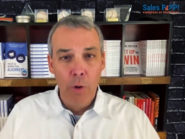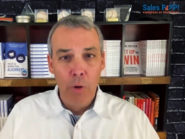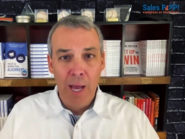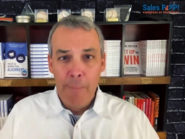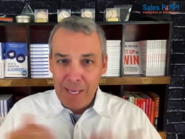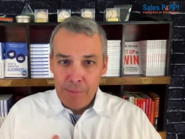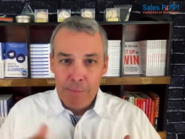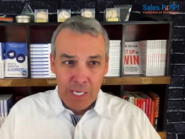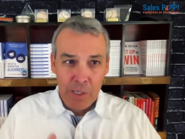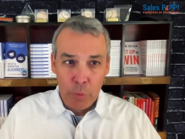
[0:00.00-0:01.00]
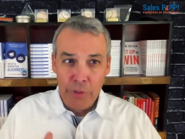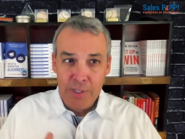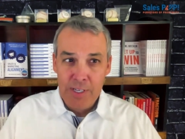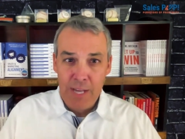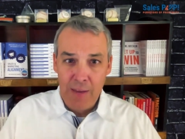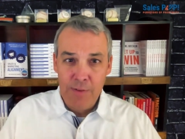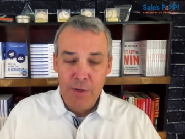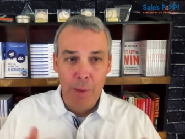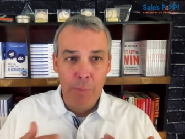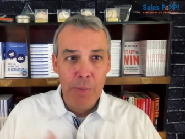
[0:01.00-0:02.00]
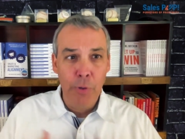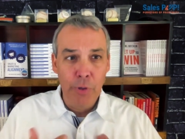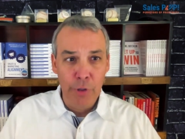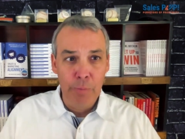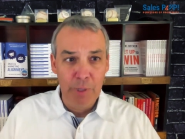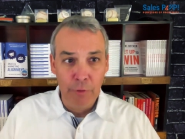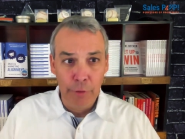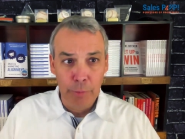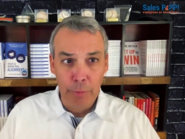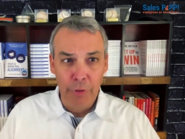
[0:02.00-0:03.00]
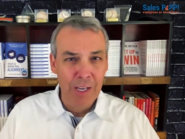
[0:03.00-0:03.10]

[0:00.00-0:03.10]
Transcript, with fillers: Well, I made the meeting really safe so that people could be vulnerable.